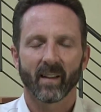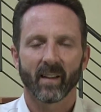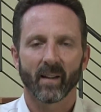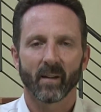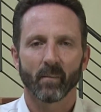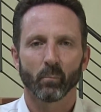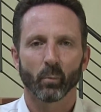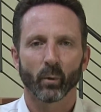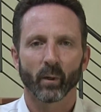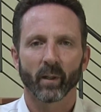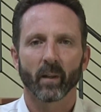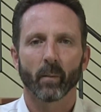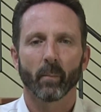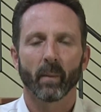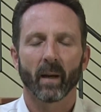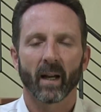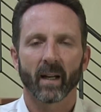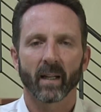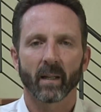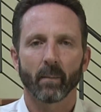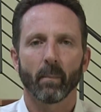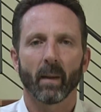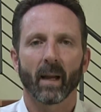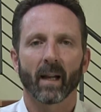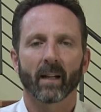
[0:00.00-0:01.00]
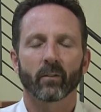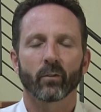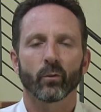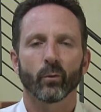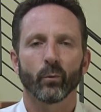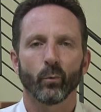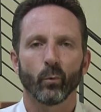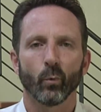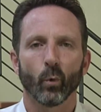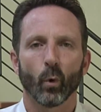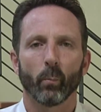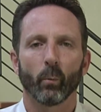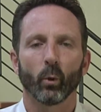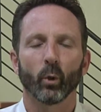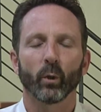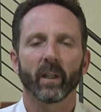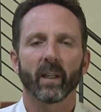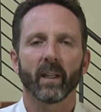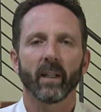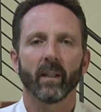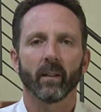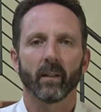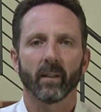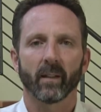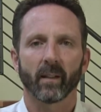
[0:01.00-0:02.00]
and bring the body back to normal
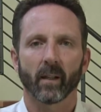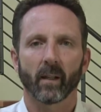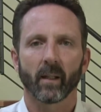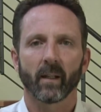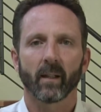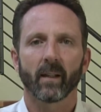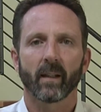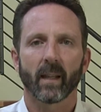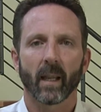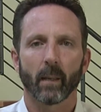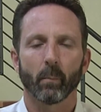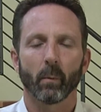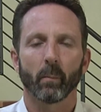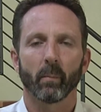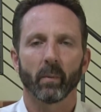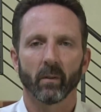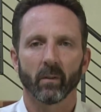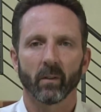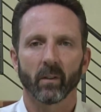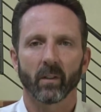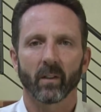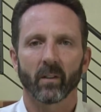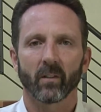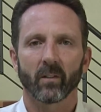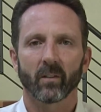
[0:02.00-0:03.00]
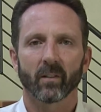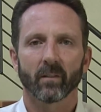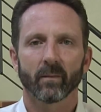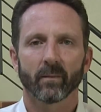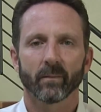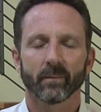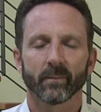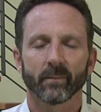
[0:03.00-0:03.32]
healing capabilities.